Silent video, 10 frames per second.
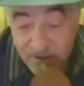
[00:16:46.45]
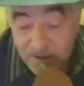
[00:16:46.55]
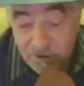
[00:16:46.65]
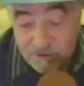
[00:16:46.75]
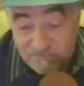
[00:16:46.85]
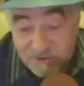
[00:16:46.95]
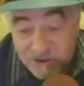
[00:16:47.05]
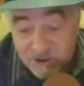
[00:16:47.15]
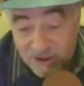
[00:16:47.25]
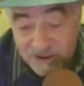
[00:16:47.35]
You don't have to
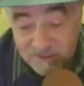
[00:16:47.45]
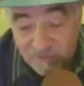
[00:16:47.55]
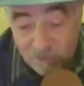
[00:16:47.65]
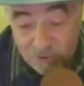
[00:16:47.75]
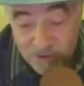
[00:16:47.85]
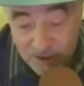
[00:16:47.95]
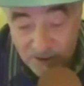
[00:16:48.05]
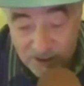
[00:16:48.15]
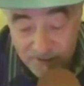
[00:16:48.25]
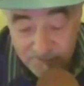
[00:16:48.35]
start a civil war with a
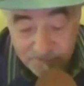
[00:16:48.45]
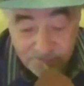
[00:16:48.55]
gun.